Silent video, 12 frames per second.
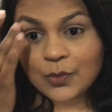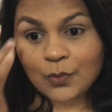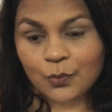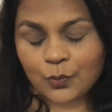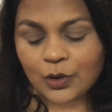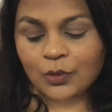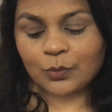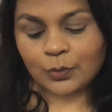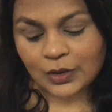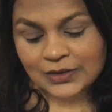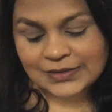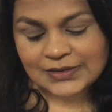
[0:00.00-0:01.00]
what
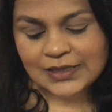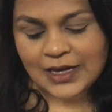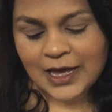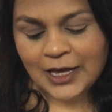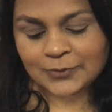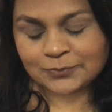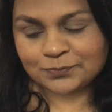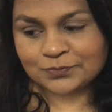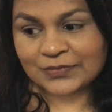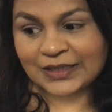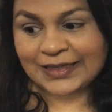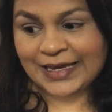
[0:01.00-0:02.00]
was
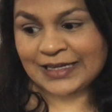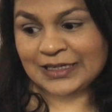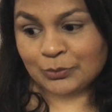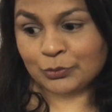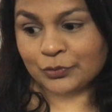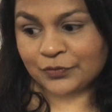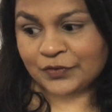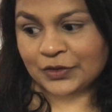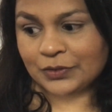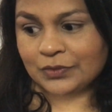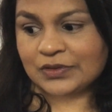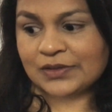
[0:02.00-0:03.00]
gaining more
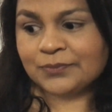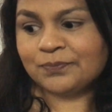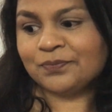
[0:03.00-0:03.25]
views,